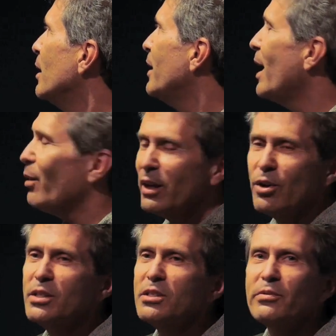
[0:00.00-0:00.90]
Now, I
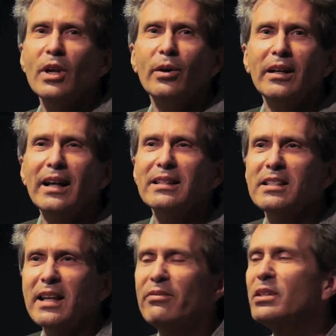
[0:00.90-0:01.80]
couldn't have known it at
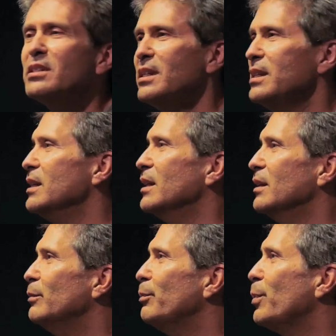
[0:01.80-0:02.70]

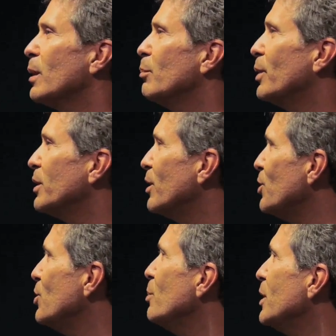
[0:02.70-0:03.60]
17, but the
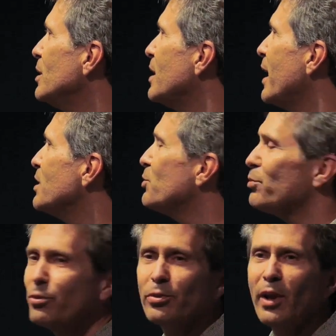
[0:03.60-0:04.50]
human taste
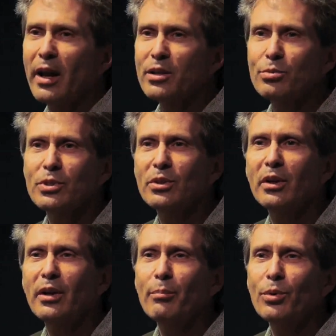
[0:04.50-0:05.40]
for flesh was the
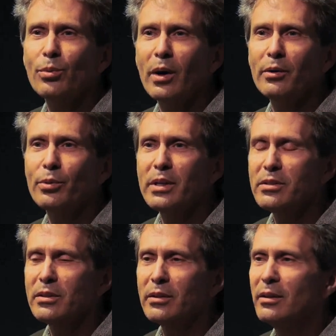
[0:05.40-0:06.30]
#1
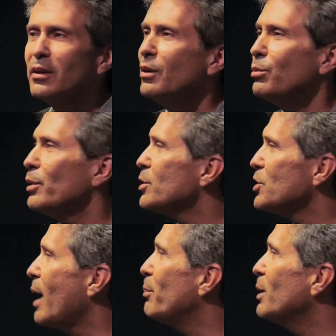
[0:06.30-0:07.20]
reason we were
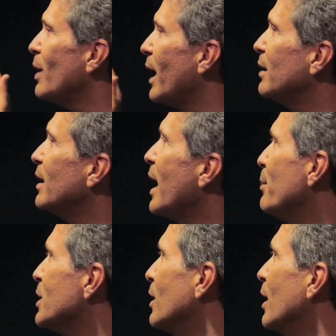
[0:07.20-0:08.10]
chopping back the
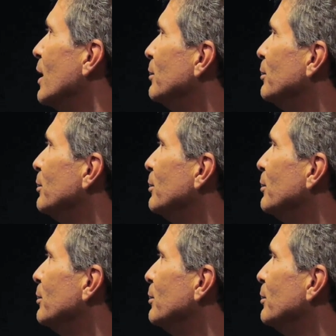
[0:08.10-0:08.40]
Amazon.